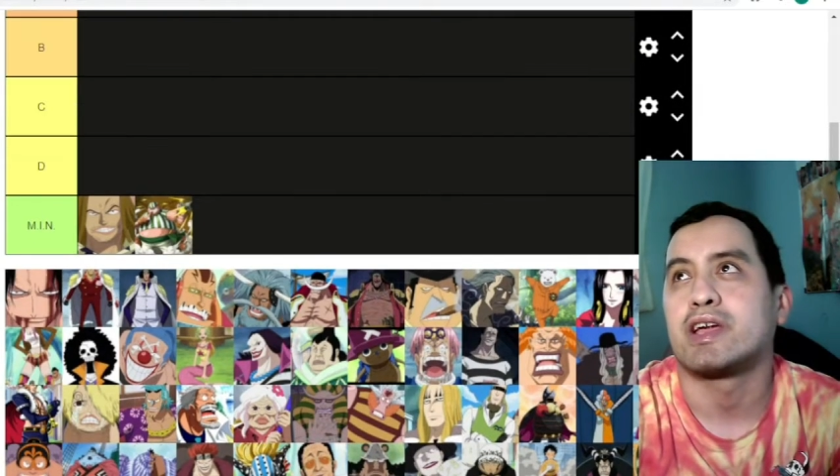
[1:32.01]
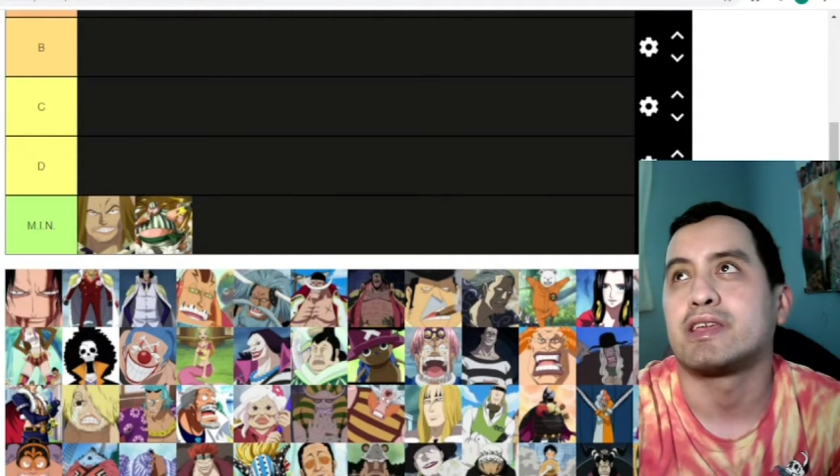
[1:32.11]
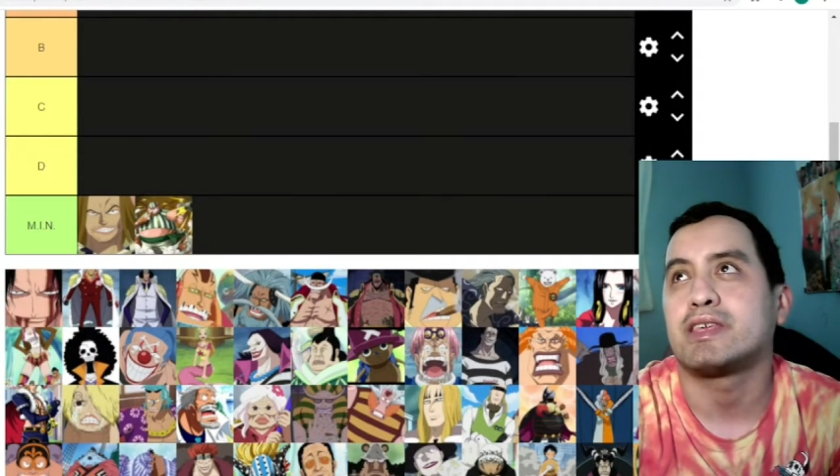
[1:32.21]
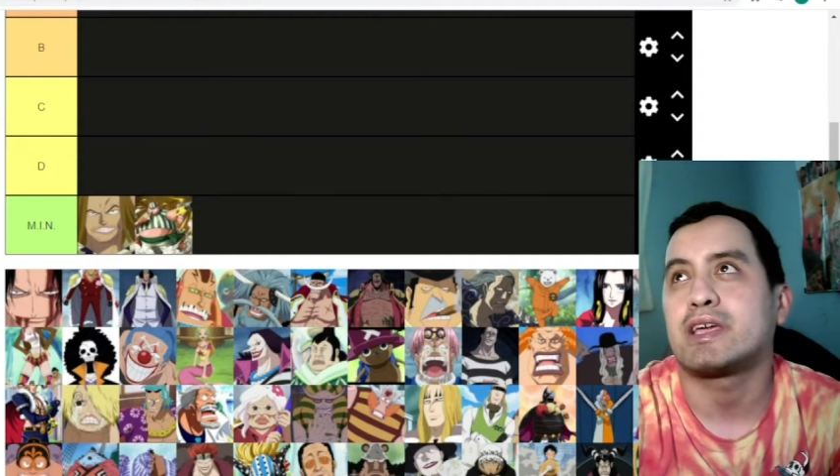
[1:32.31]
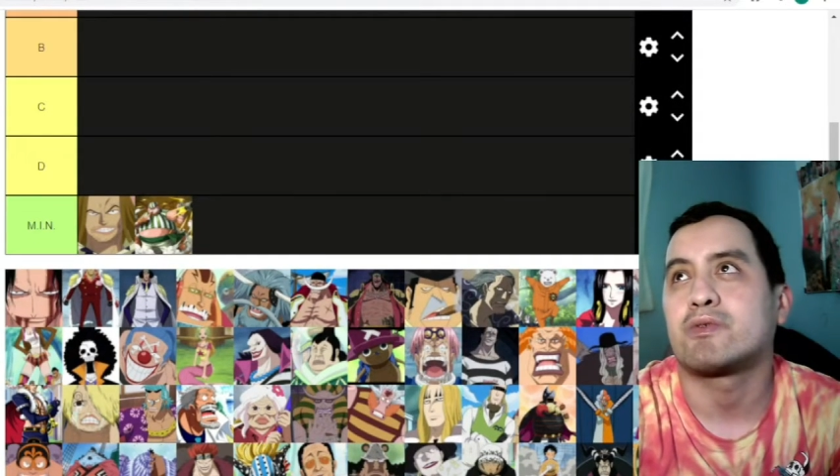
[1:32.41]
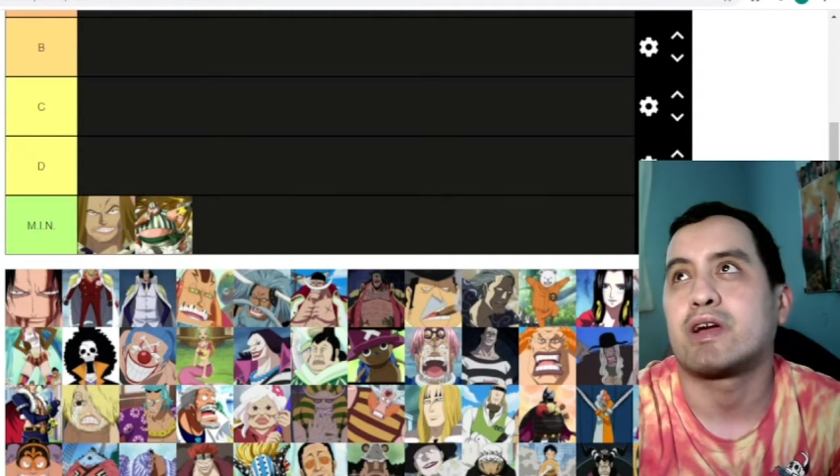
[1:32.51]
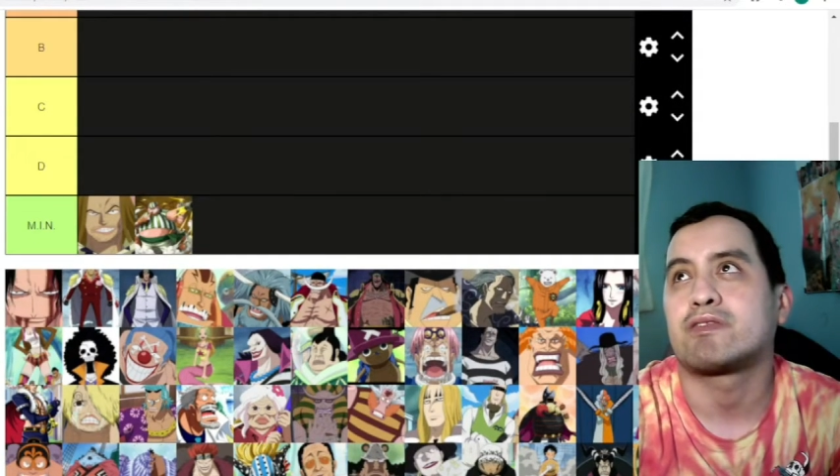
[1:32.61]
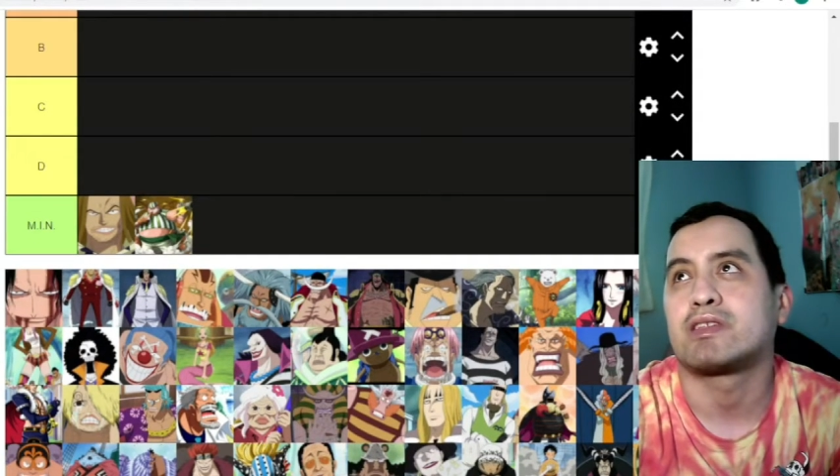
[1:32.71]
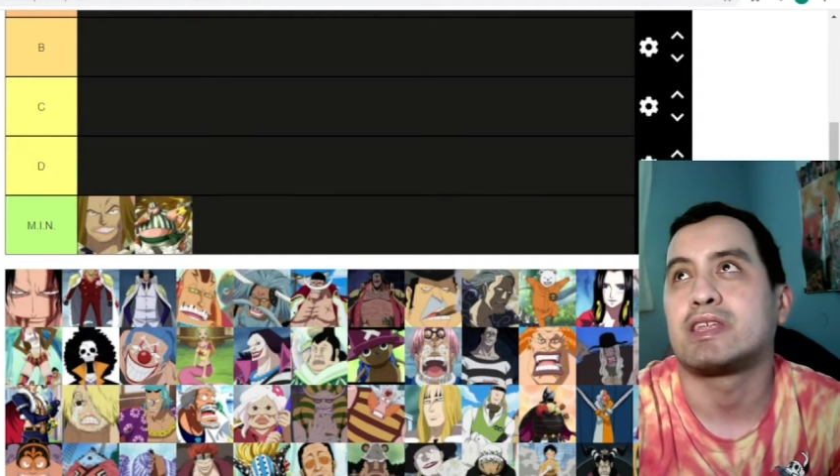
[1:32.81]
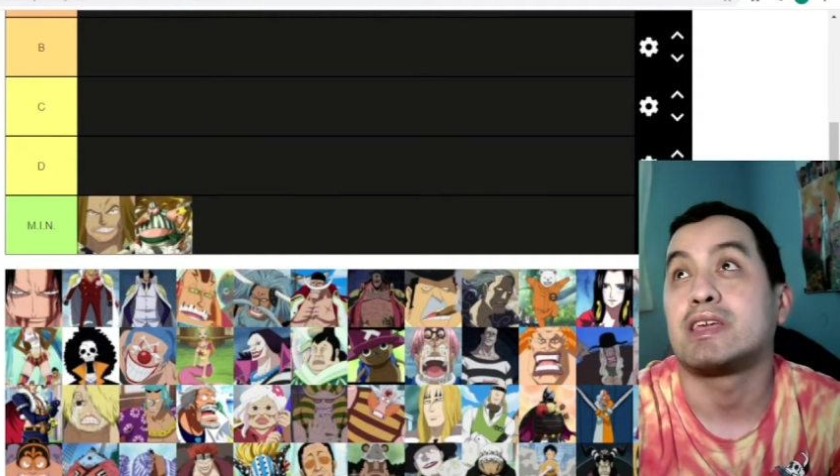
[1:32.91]
I think I would have
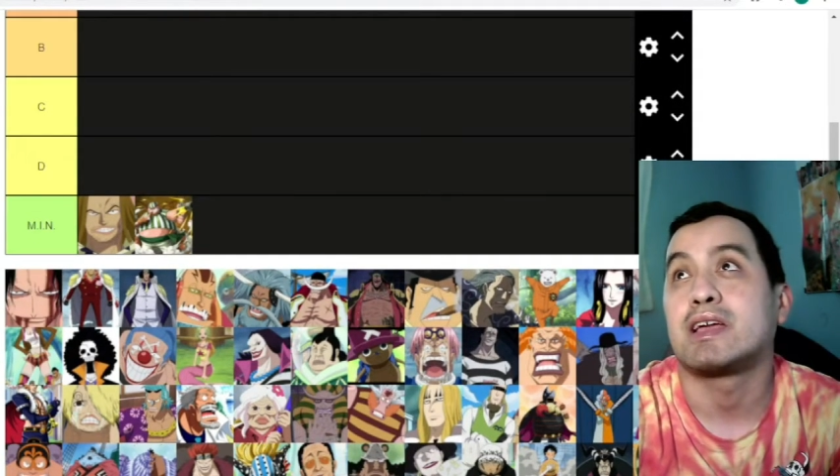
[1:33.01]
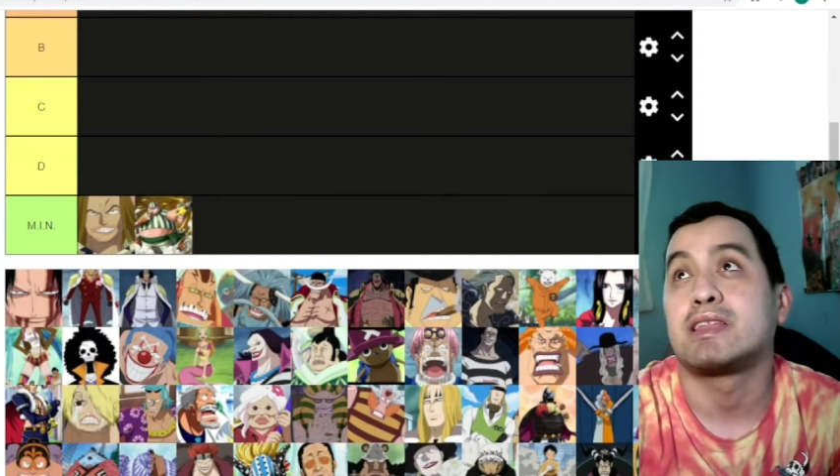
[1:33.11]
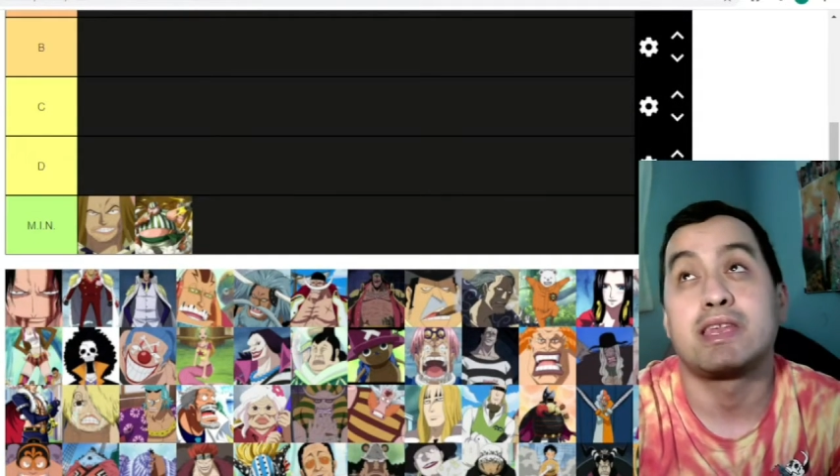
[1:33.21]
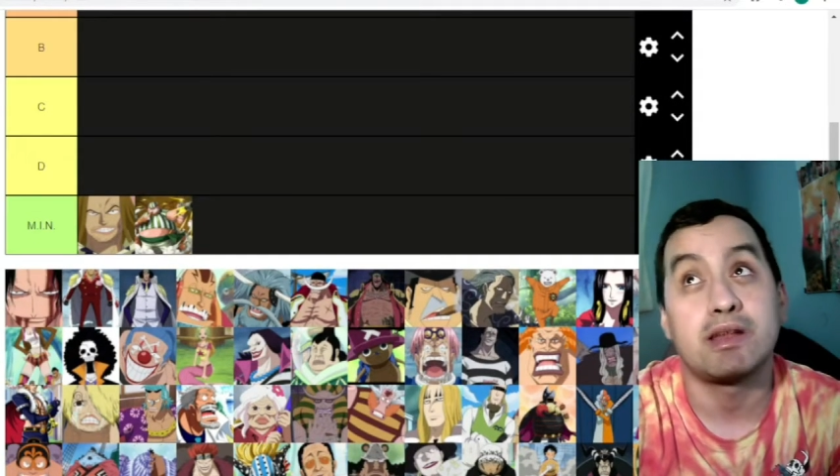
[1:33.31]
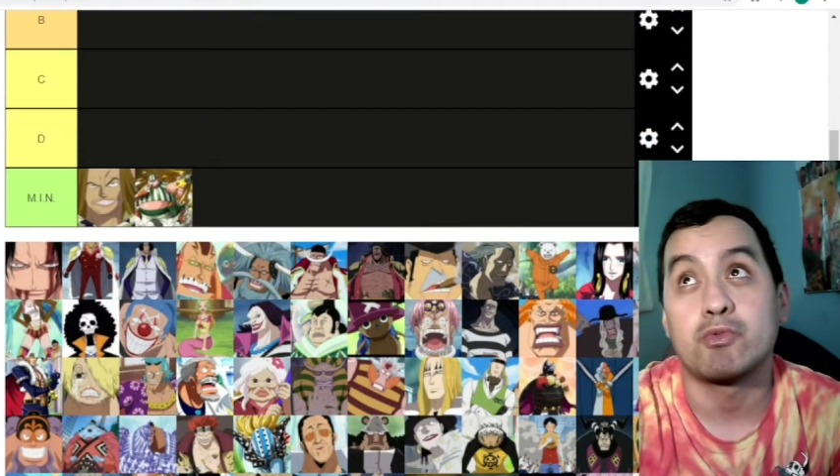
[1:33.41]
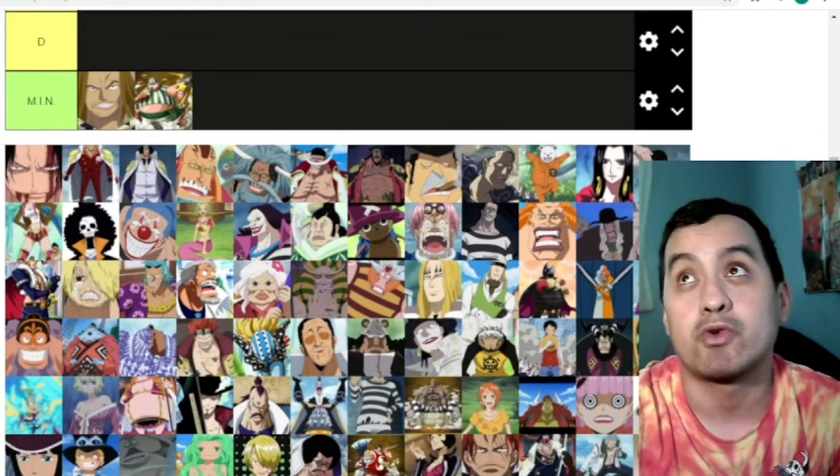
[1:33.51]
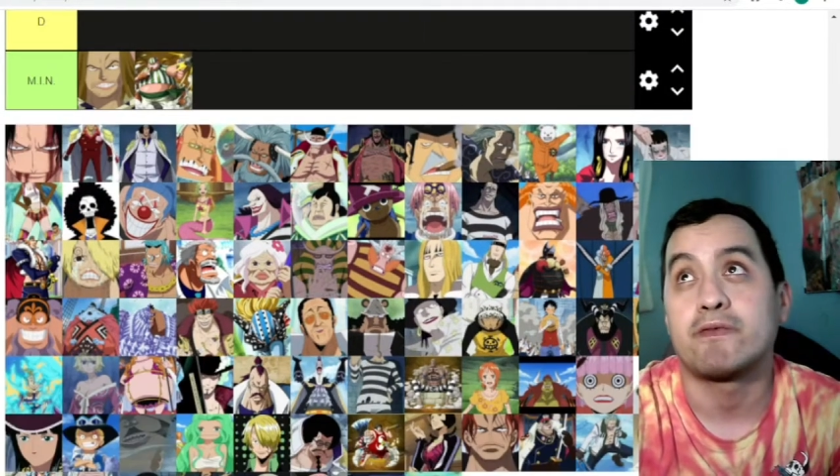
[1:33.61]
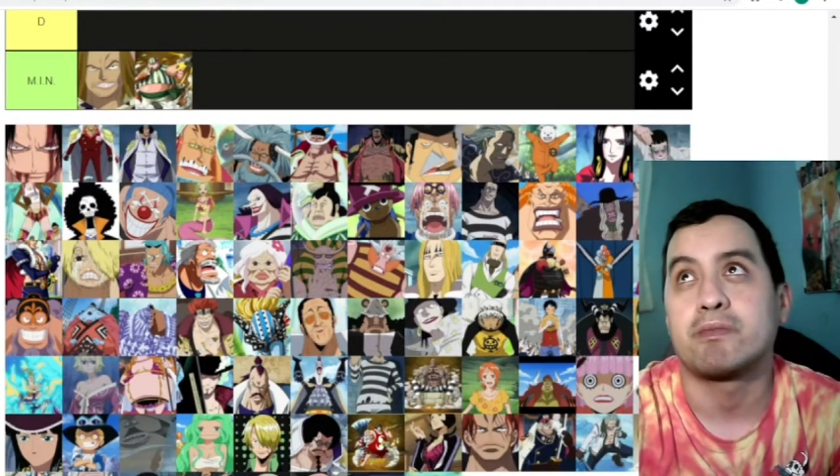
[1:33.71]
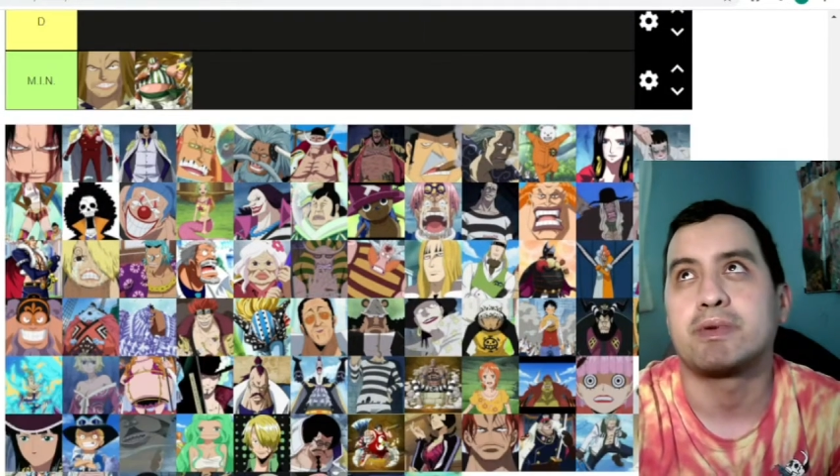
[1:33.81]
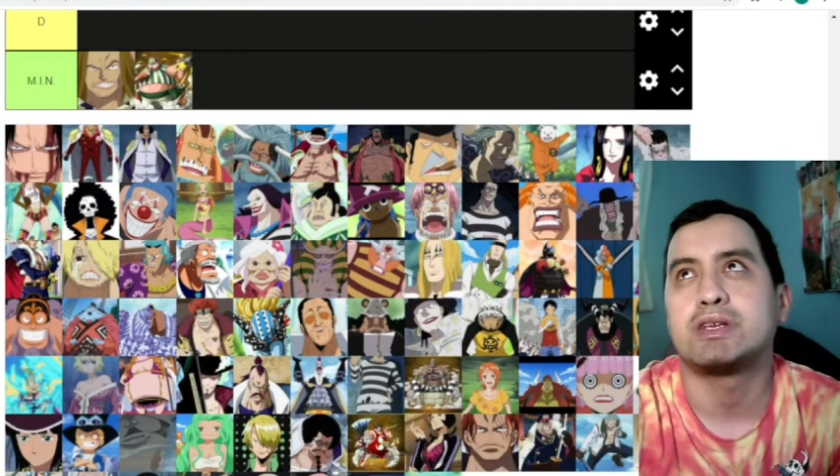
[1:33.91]
to need more
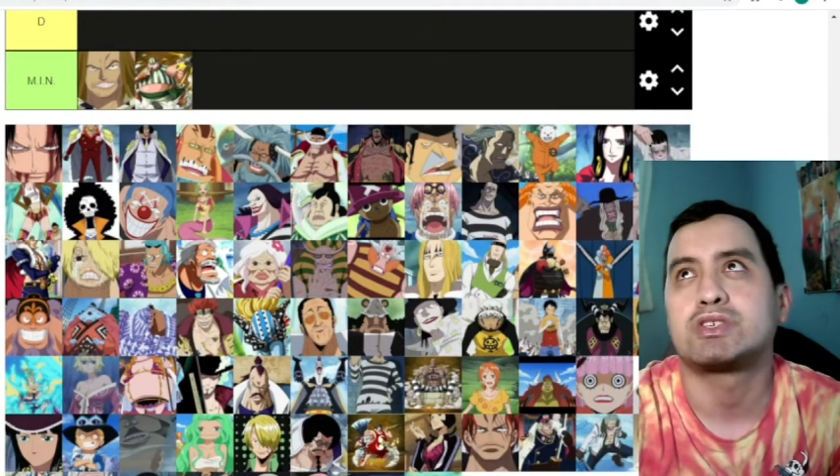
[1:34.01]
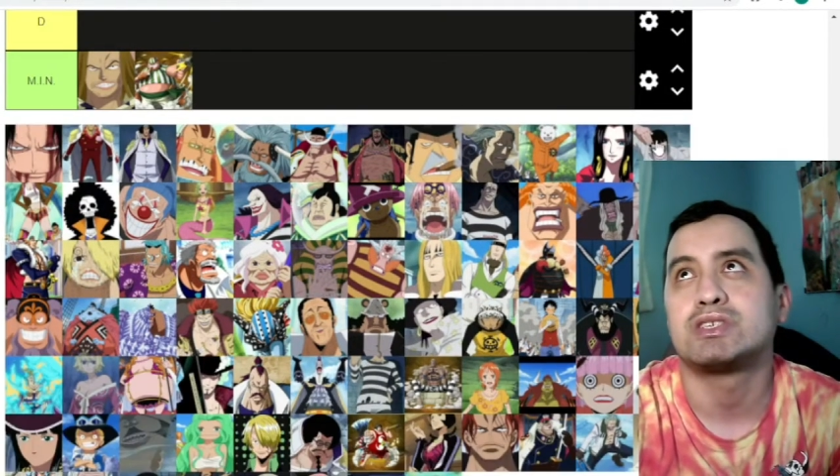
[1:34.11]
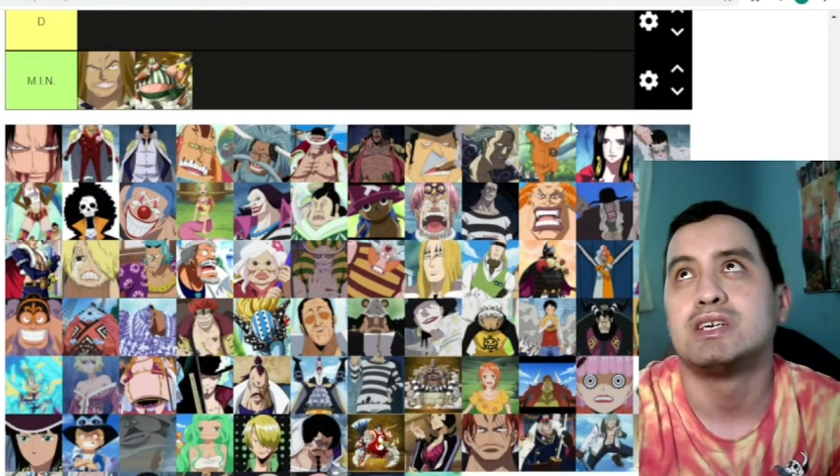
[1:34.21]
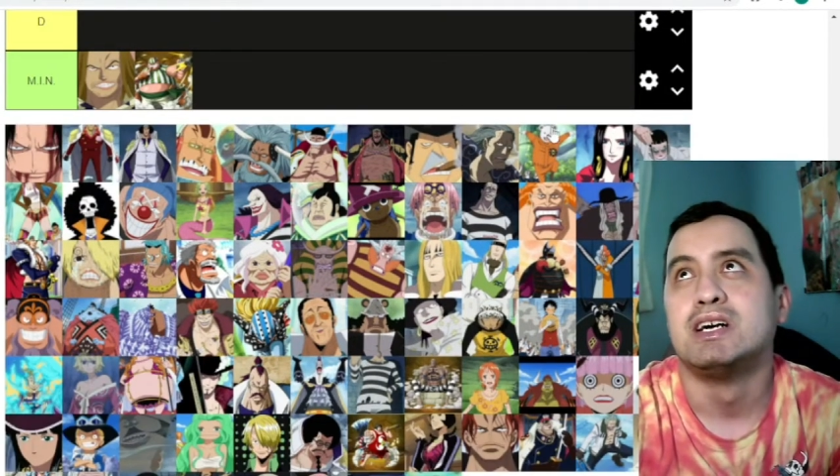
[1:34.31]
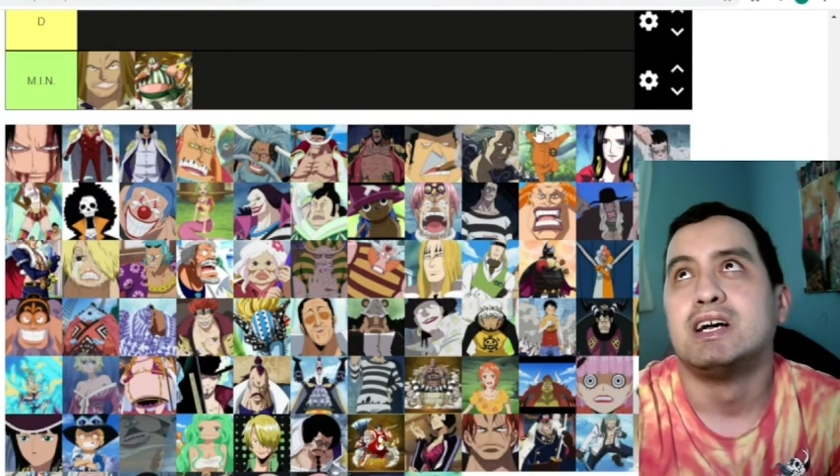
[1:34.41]
information.